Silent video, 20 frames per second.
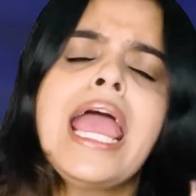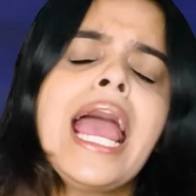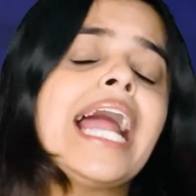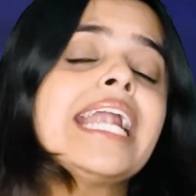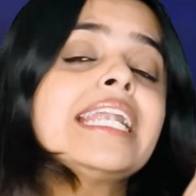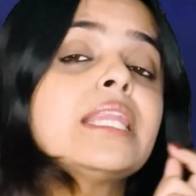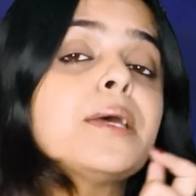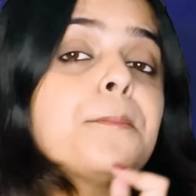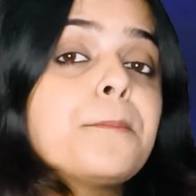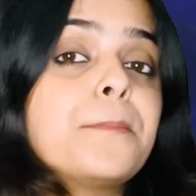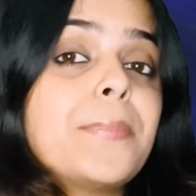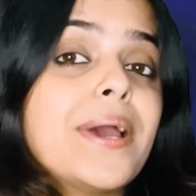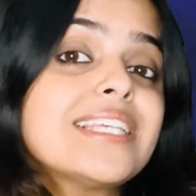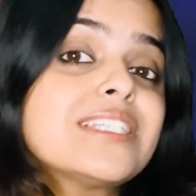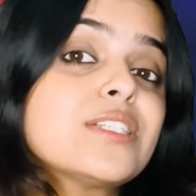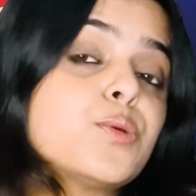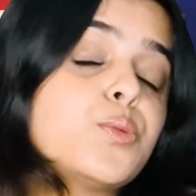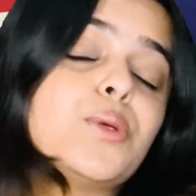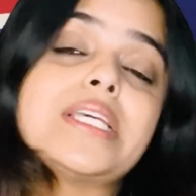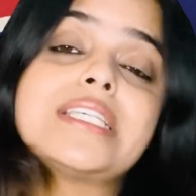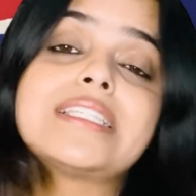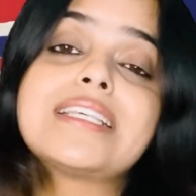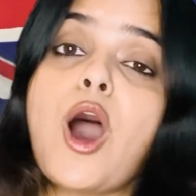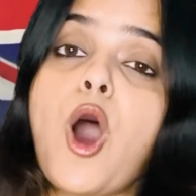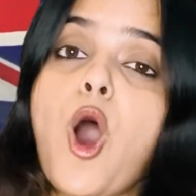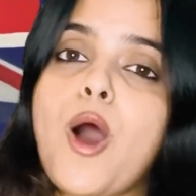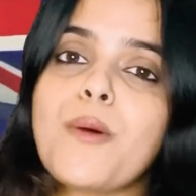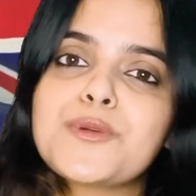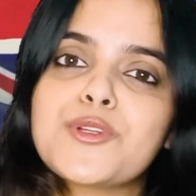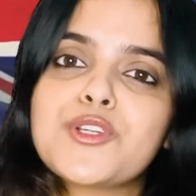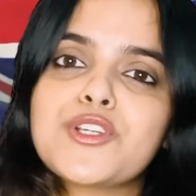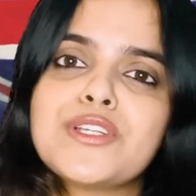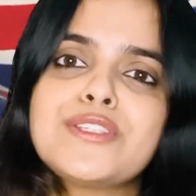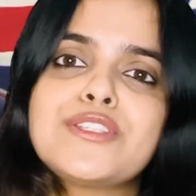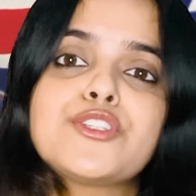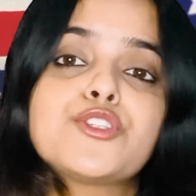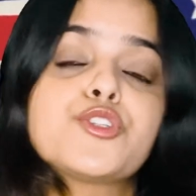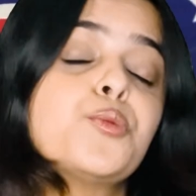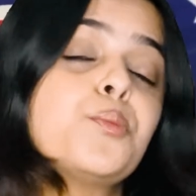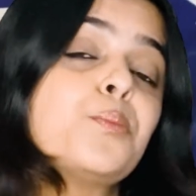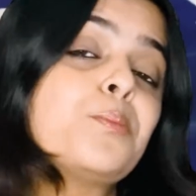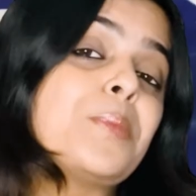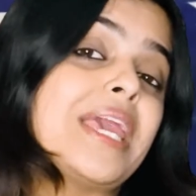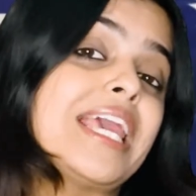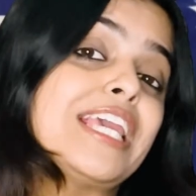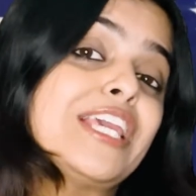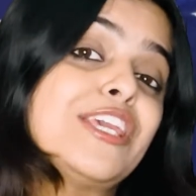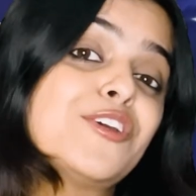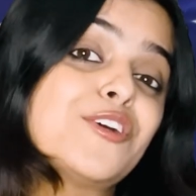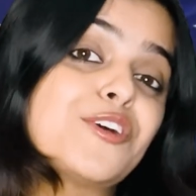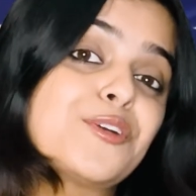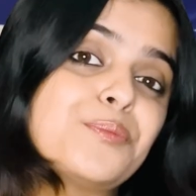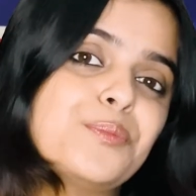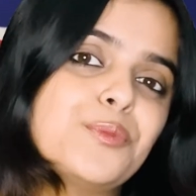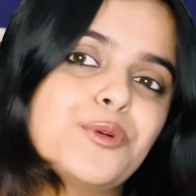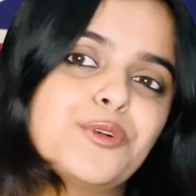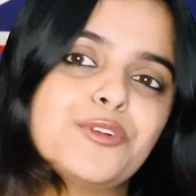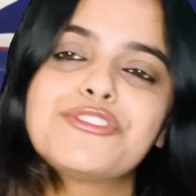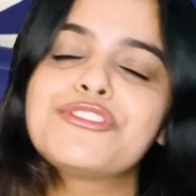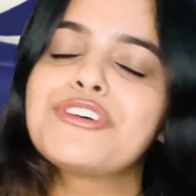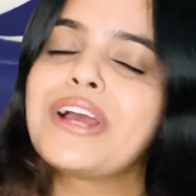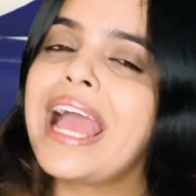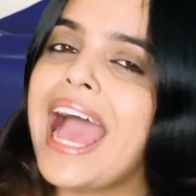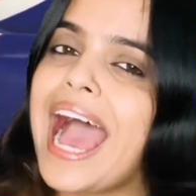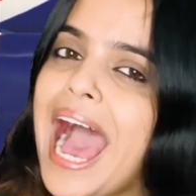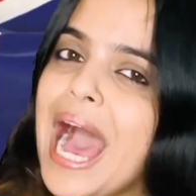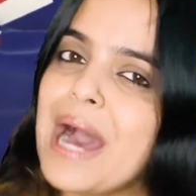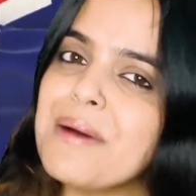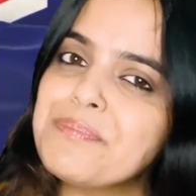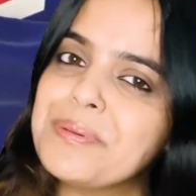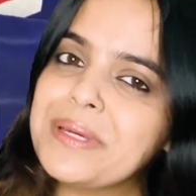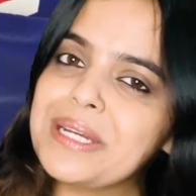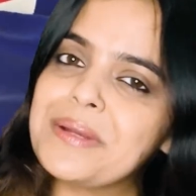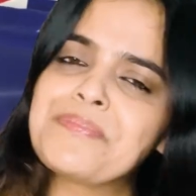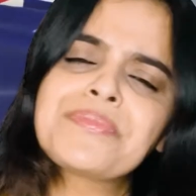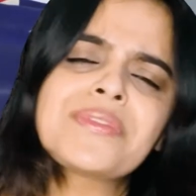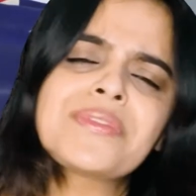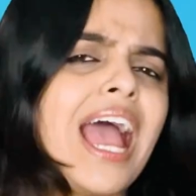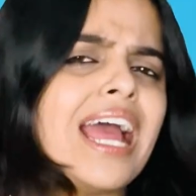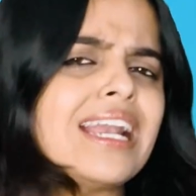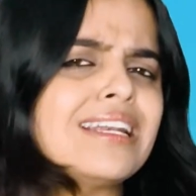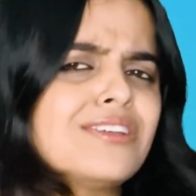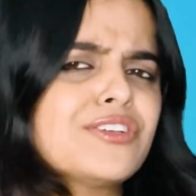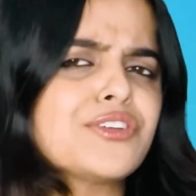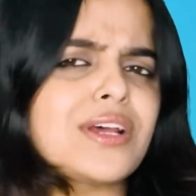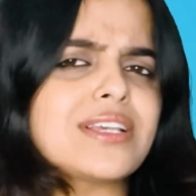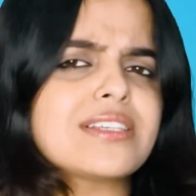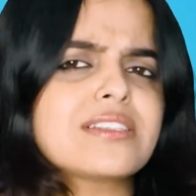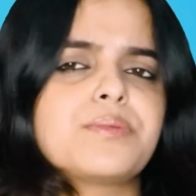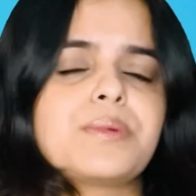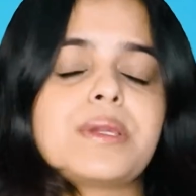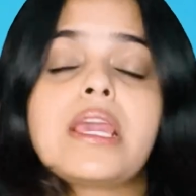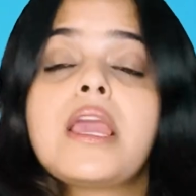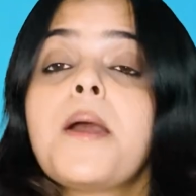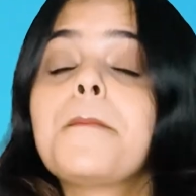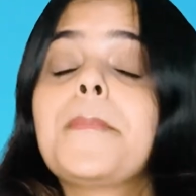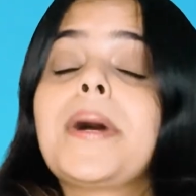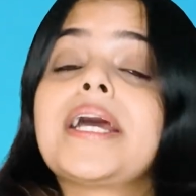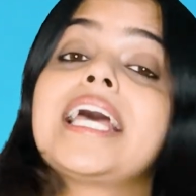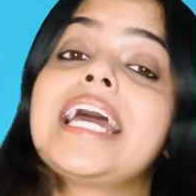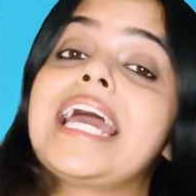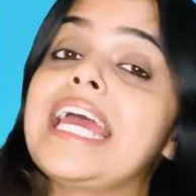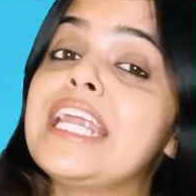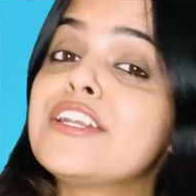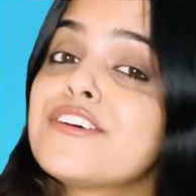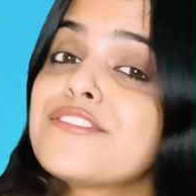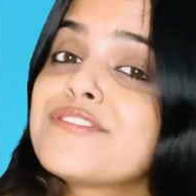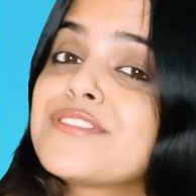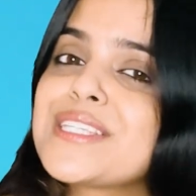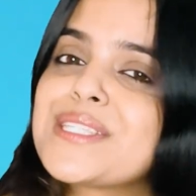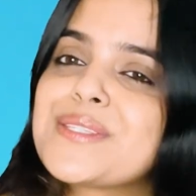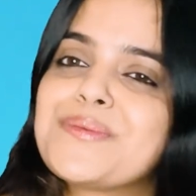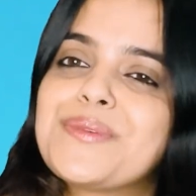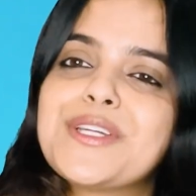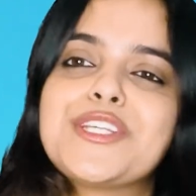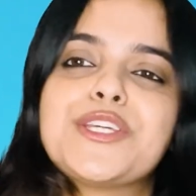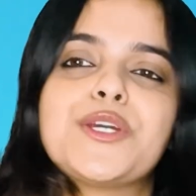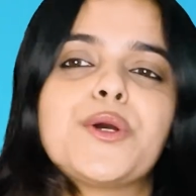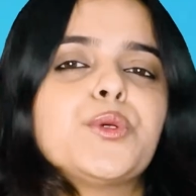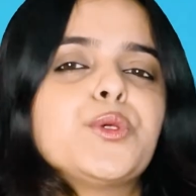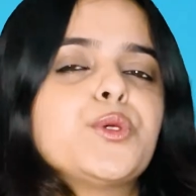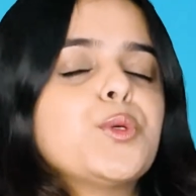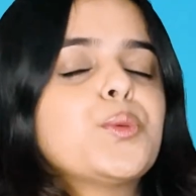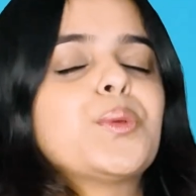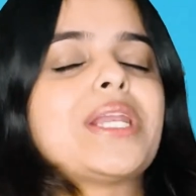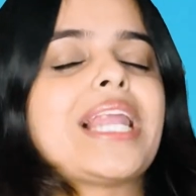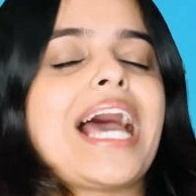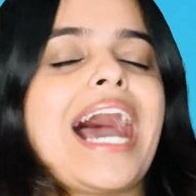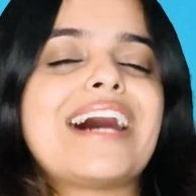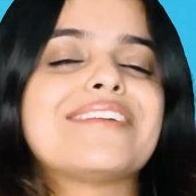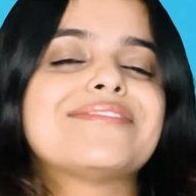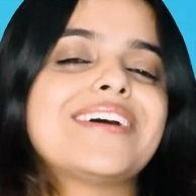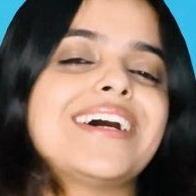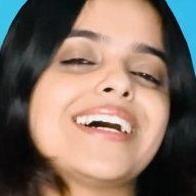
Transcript: and the best visa options to make your move happen. And trust me, by the end of this video, you will have